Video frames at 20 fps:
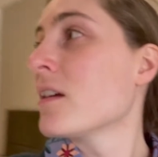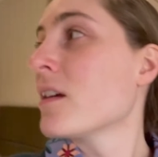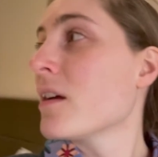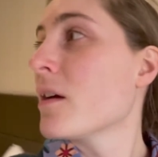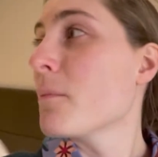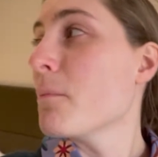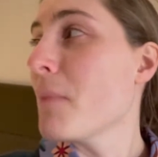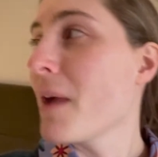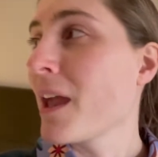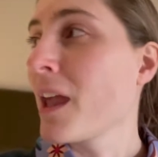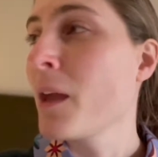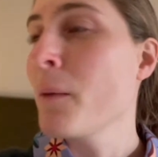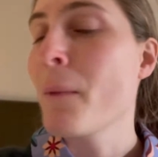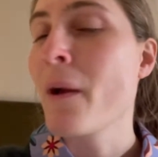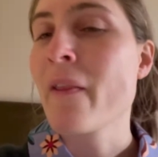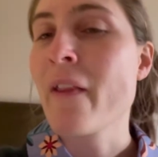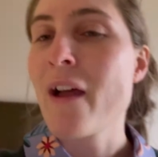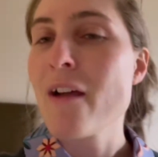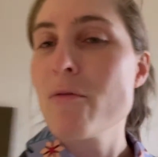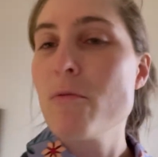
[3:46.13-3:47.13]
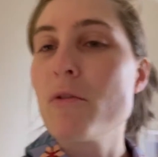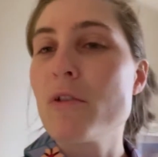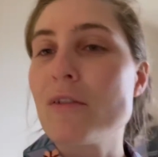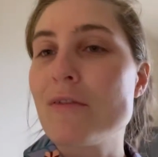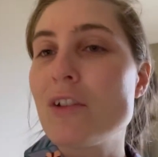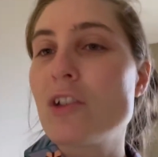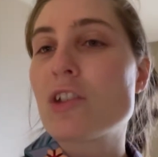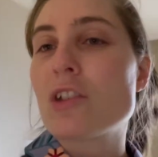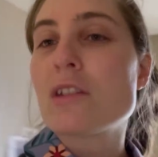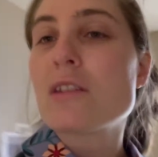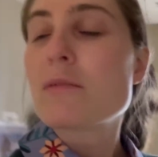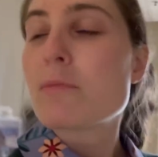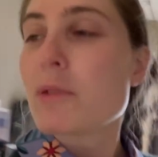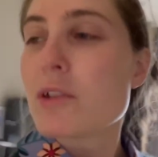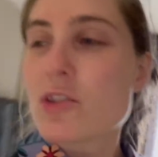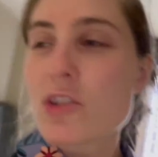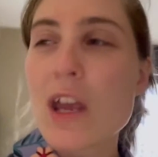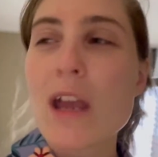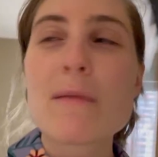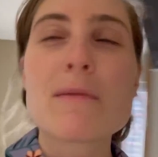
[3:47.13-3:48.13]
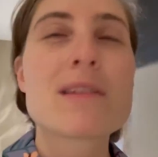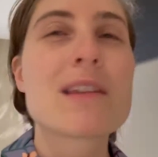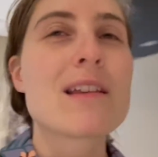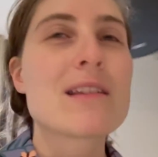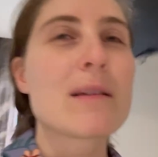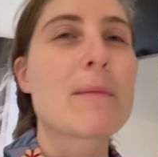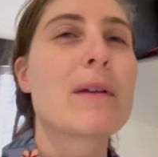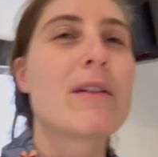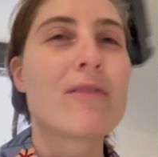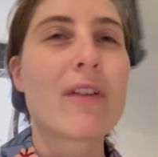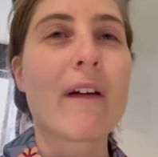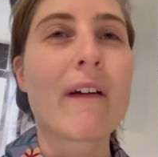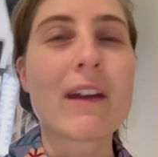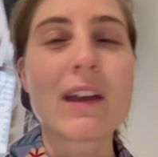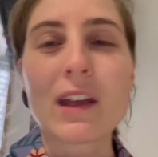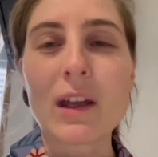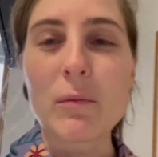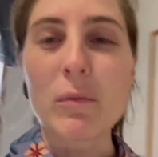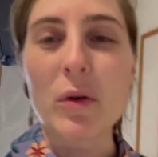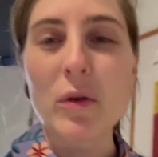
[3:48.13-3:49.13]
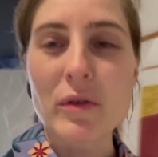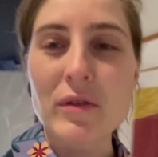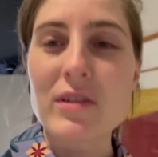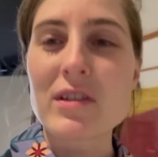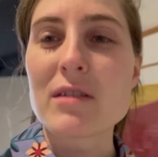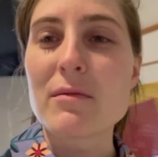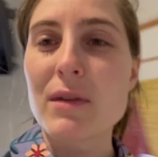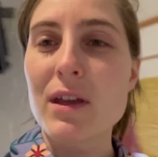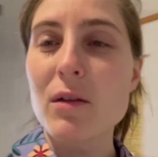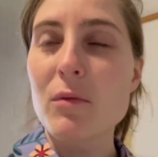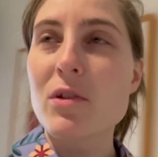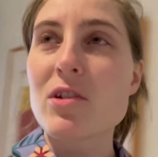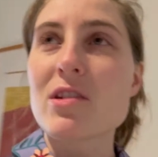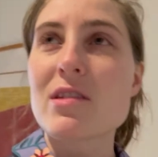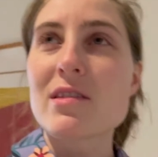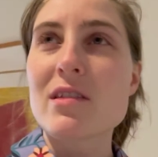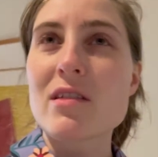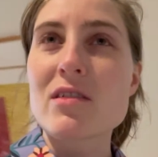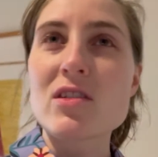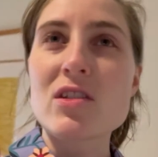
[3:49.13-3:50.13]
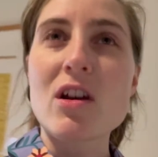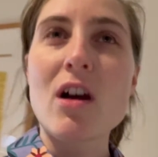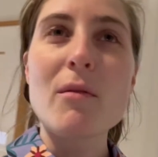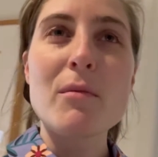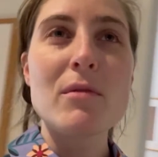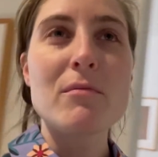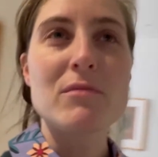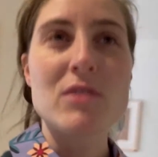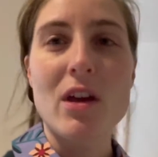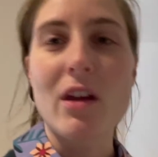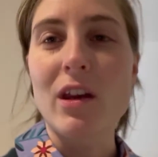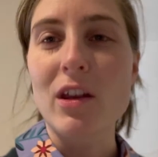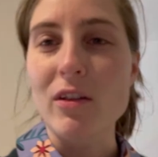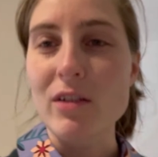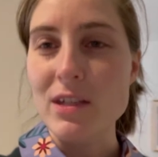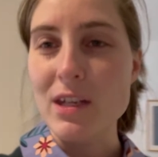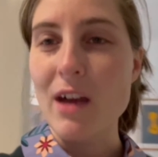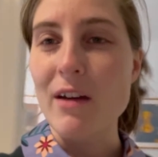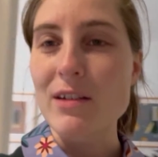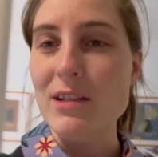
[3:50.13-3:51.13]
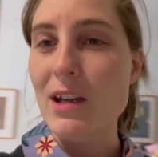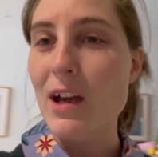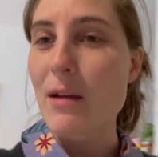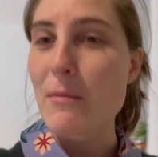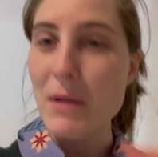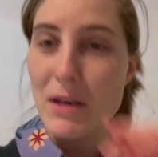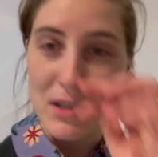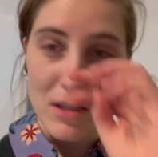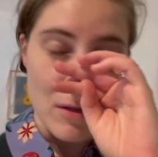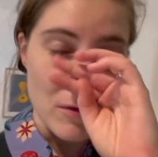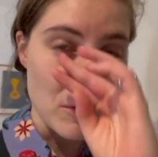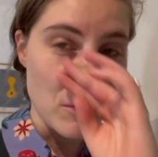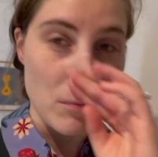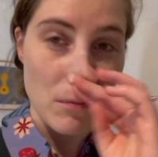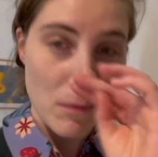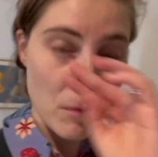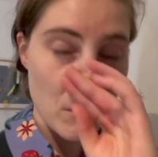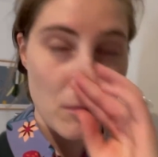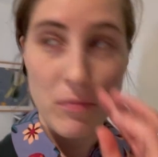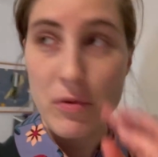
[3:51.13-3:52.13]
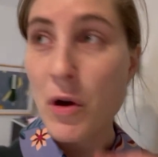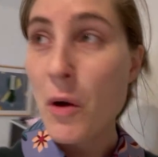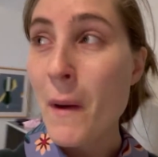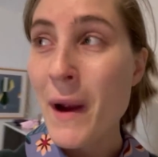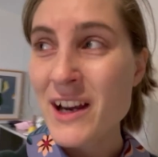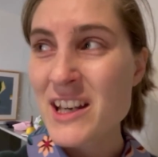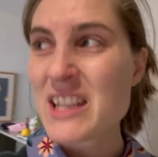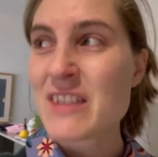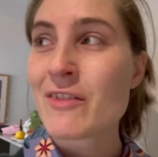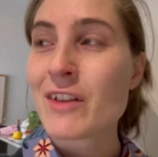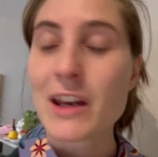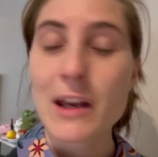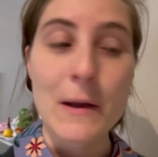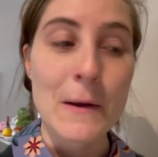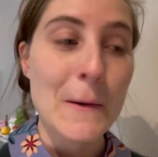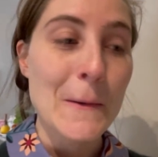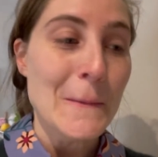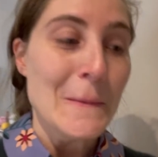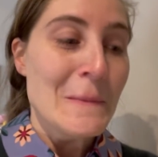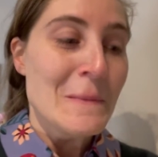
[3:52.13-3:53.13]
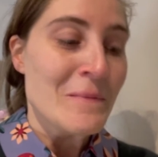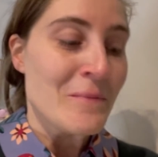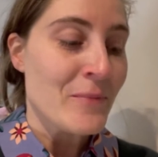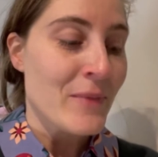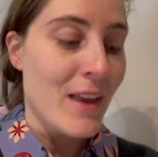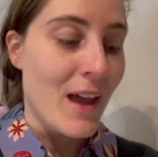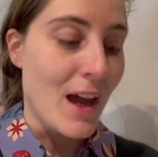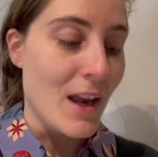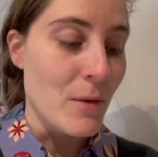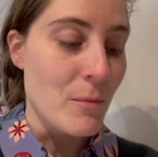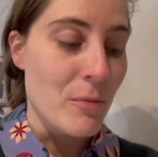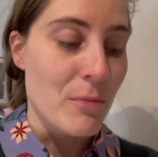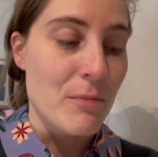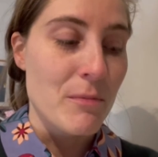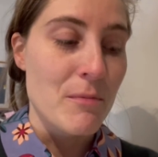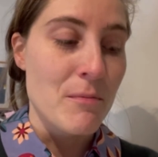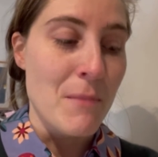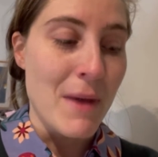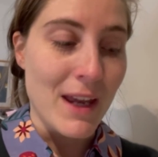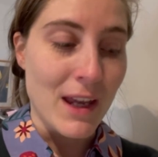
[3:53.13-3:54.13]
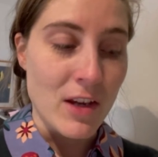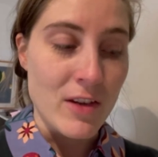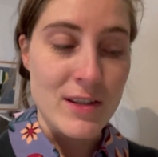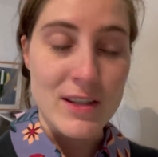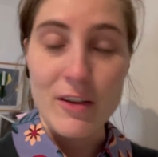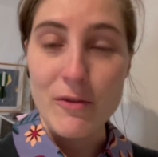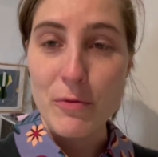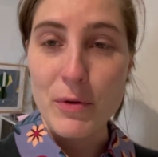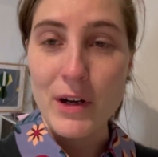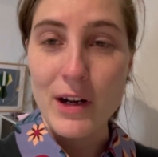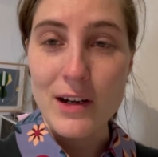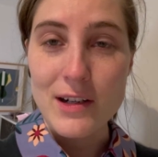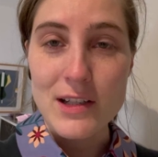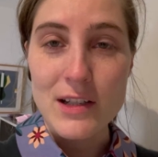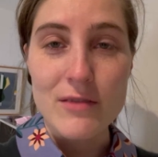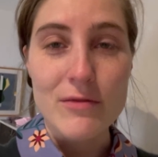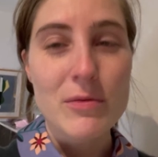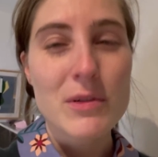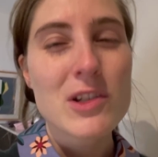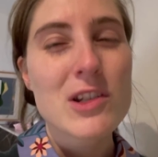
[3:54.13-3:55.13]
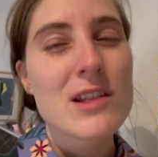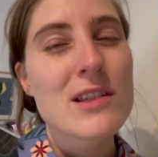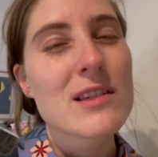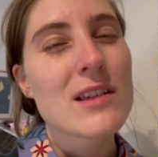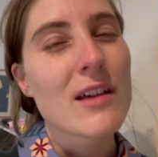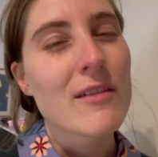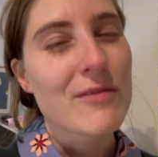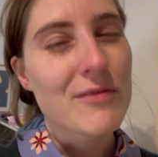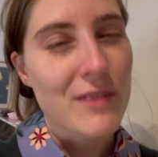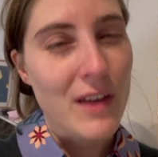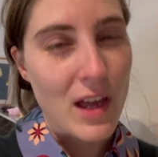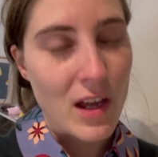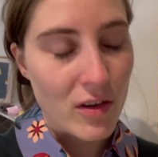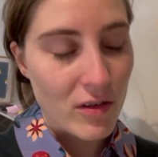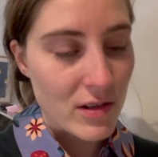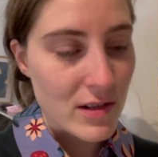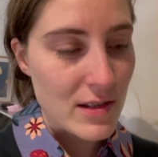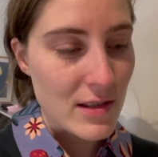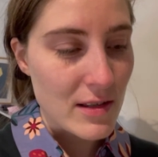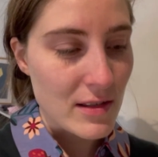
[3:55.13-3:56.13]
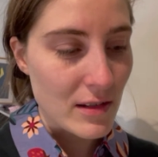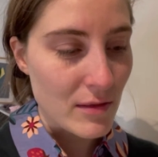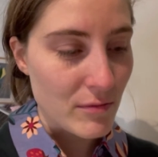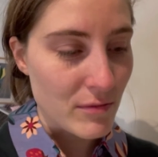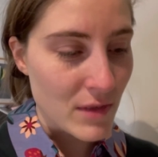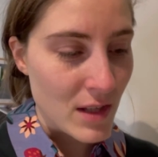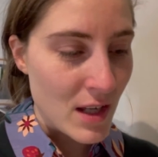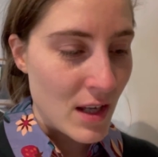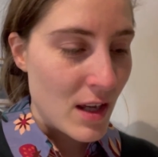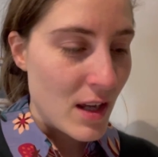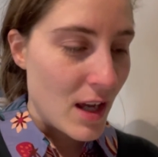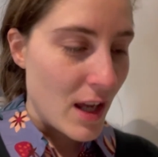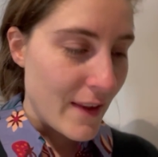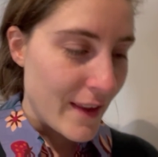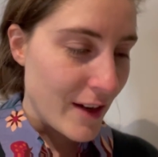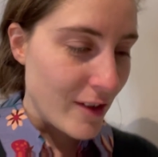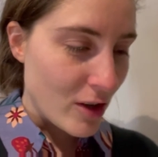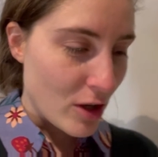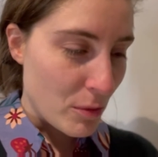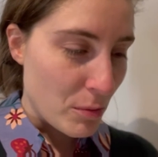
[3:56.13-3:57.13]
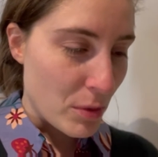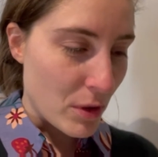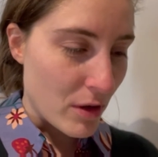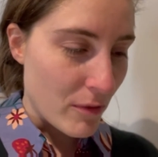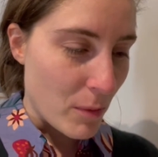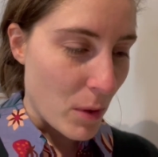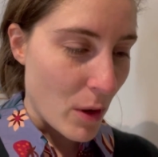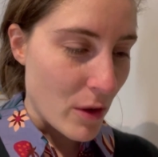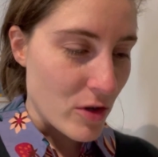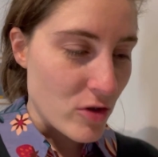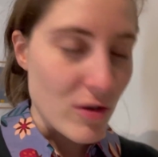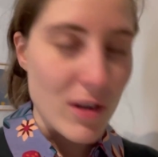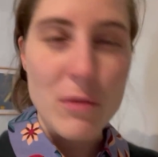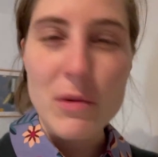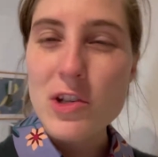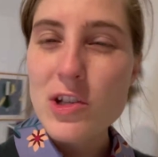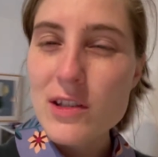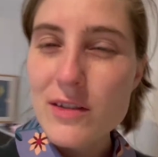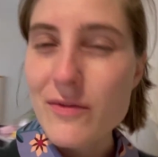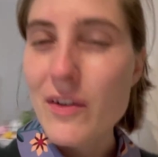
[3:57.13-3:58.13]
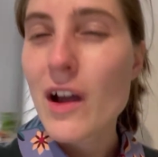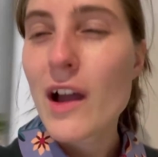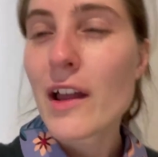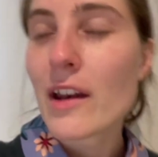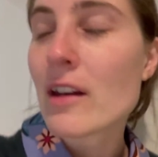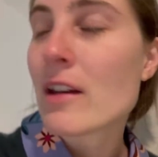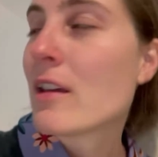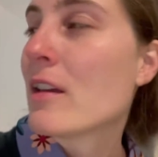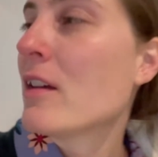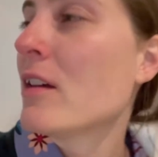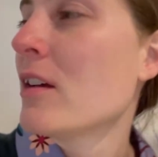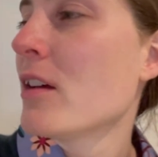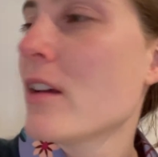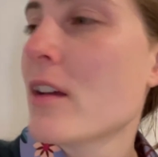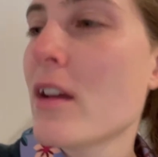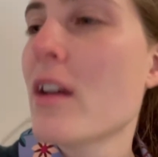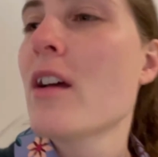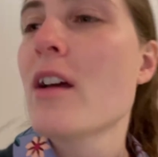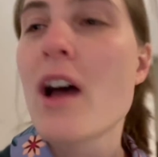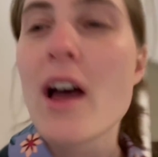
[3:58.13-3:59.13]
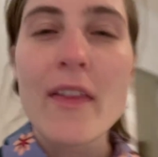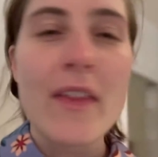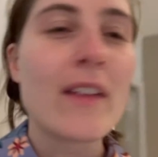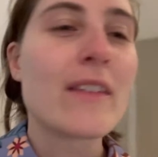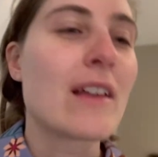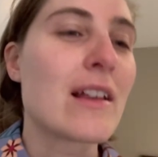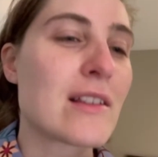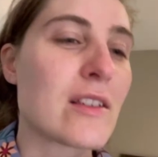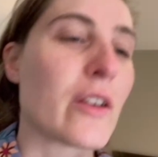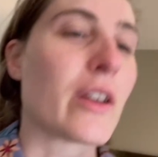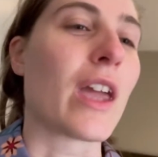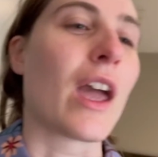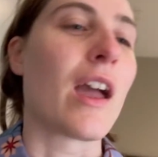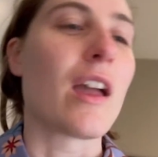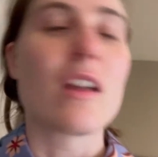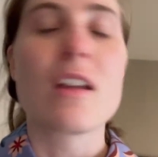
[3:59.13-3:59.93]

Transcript: making my life more efficient. But James said something very important to me, which is stop turning your downtime into proactivity and making yourself productive, which is a fair criticism. And then I've got a book of poetry, which is fine. I think that's okay.